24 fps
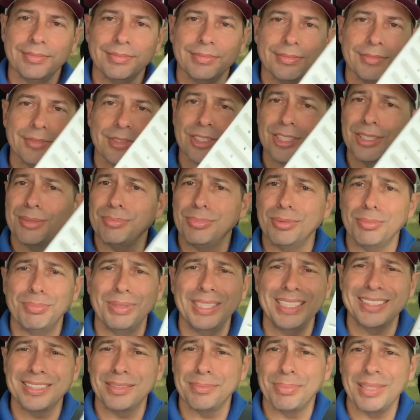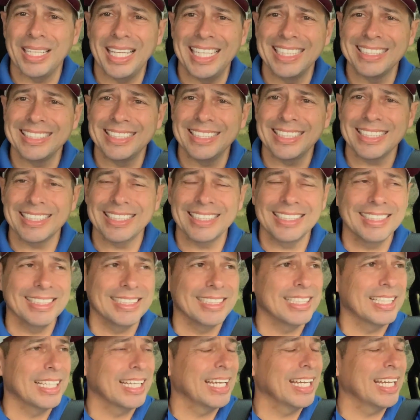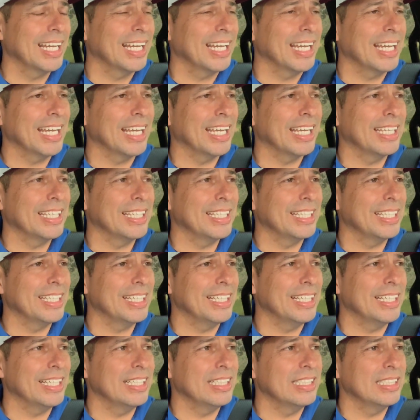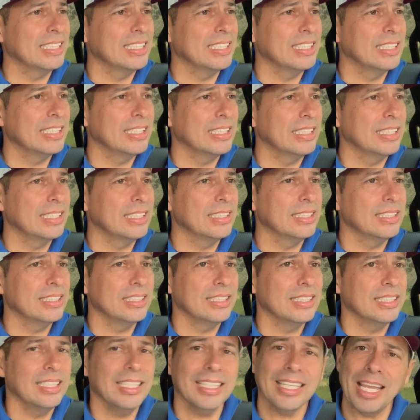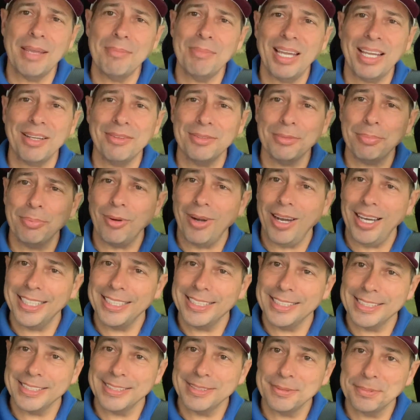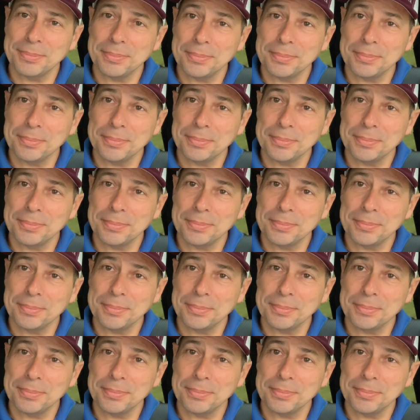simple piece of plastic, and he came back with a price.